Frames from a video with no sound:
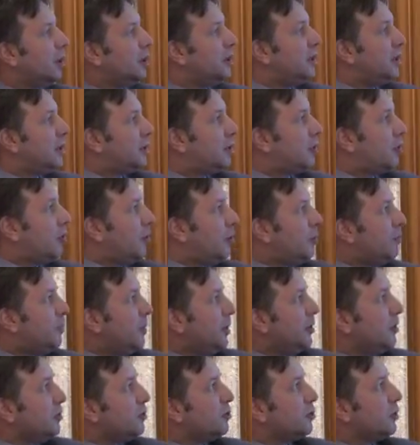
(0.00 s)
The
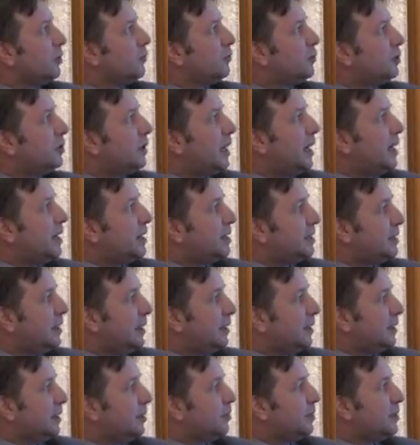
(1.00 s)
components of the direct
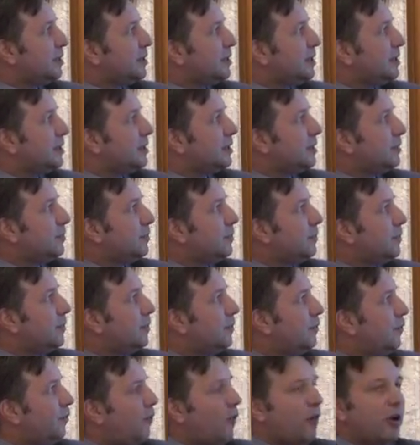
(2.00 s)
settlement system,
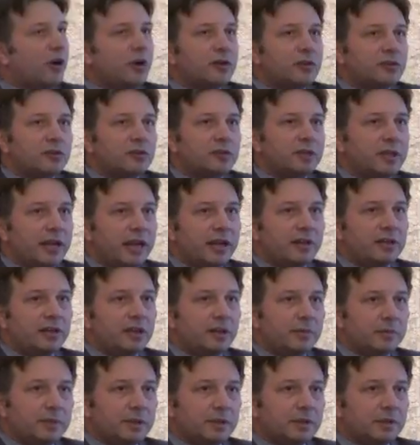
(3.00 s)
first, the
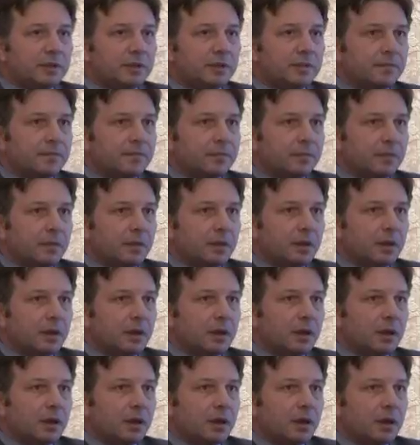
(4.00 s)
agreement.
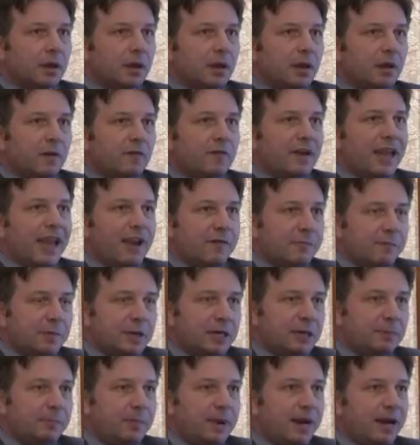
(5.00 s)
We have
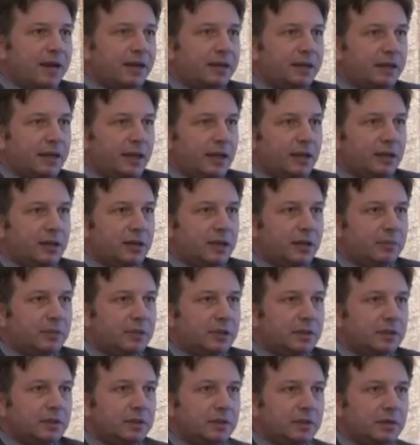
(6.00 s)
prepared the
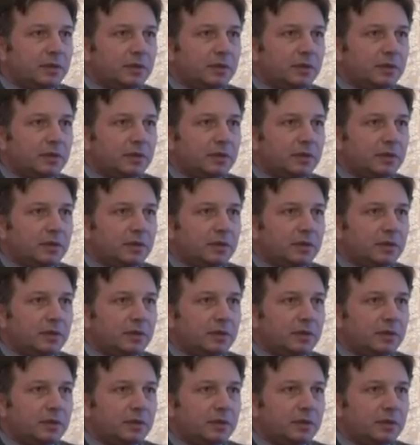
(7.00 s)
agreement.